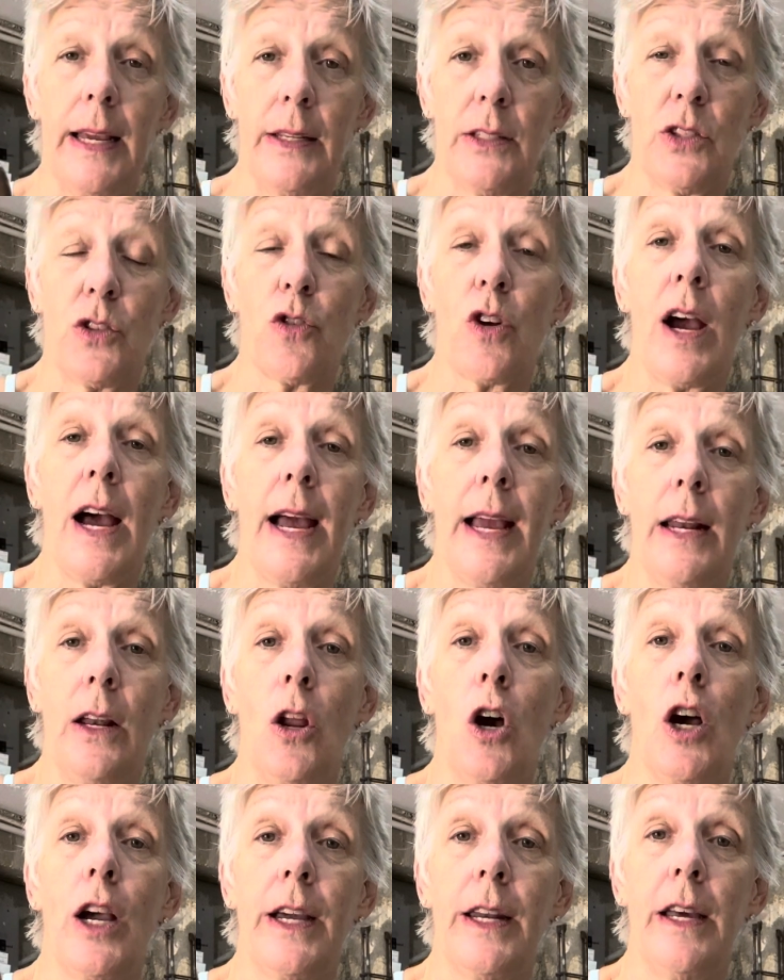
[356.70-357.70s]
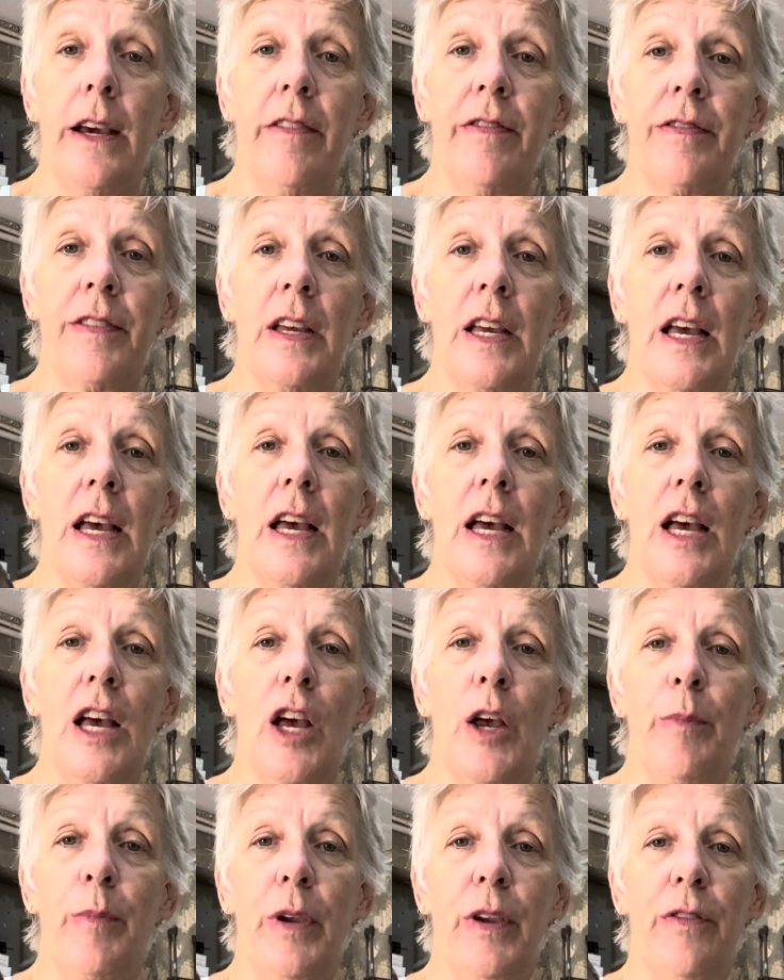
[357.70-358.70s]
dry long enough
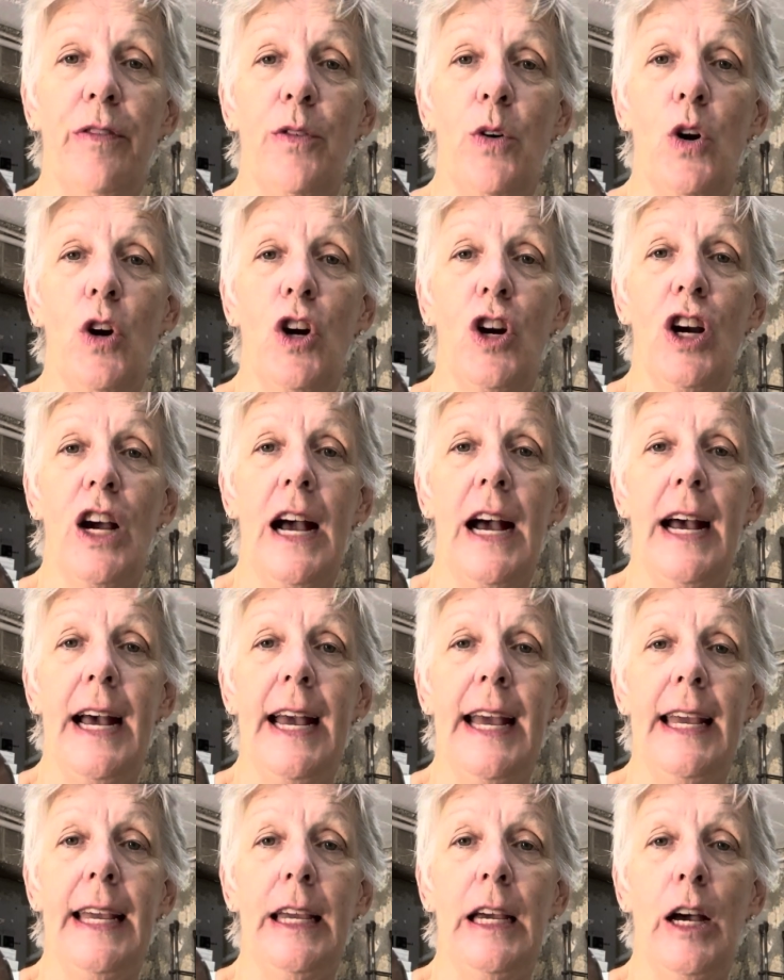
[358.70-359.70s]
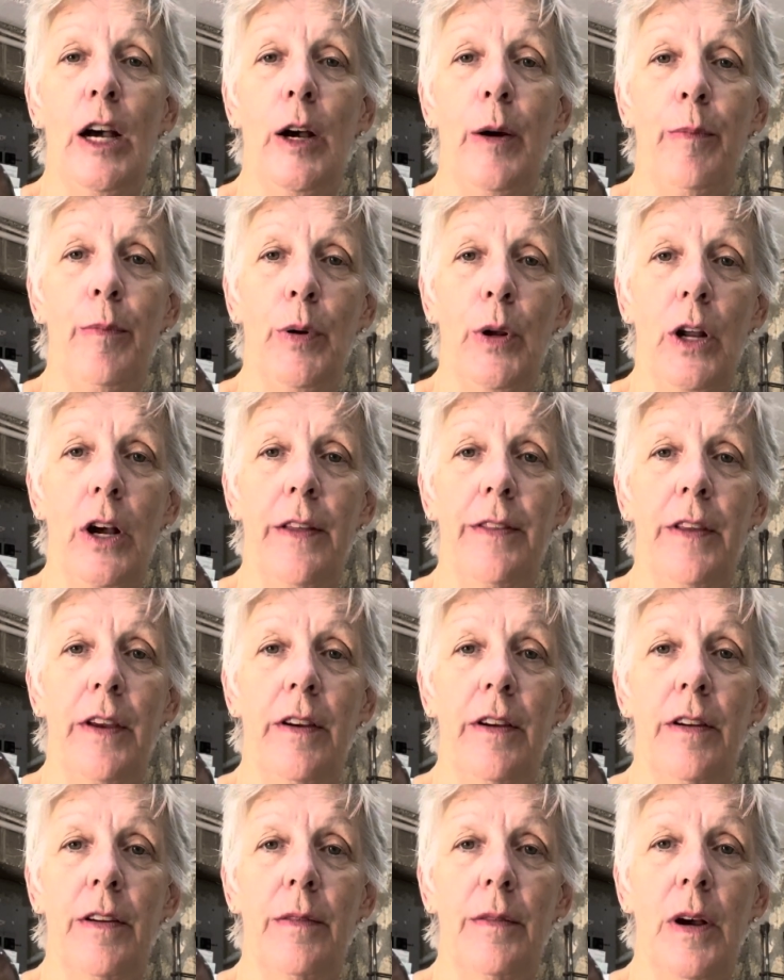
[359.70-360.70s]
before I put on
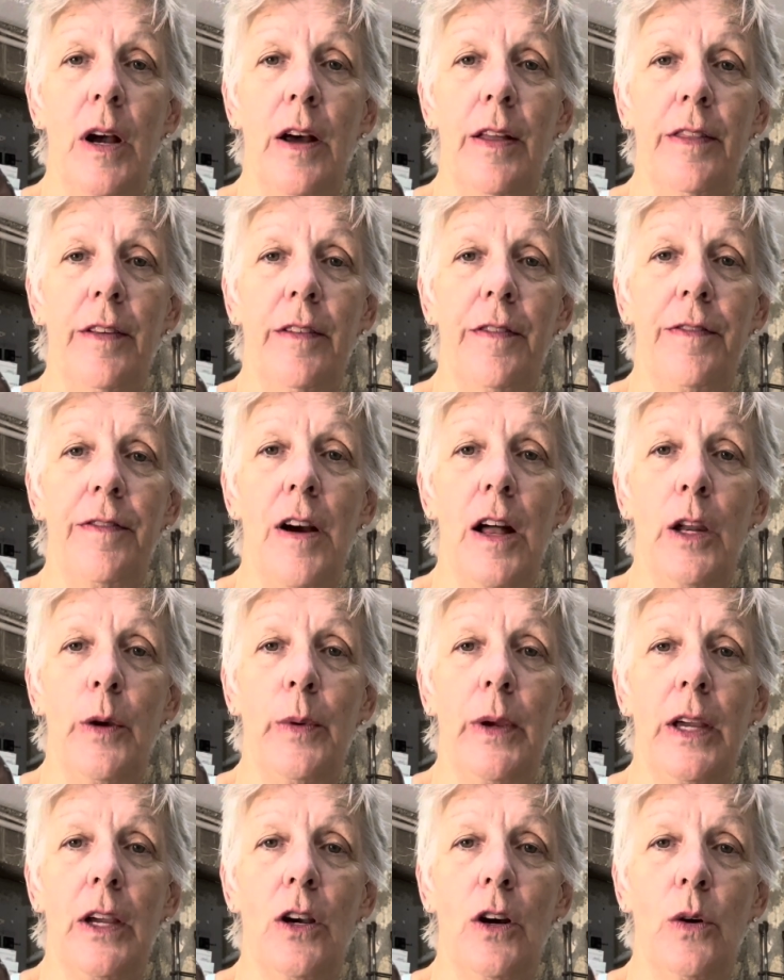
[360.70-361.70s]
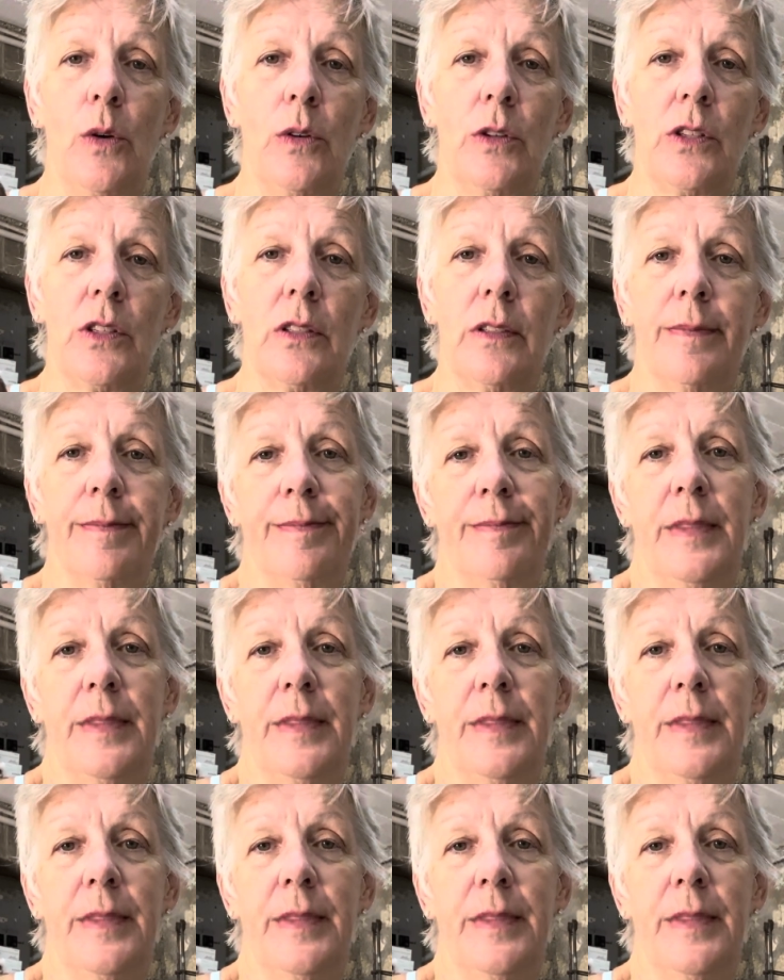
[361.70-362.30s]
the following coats.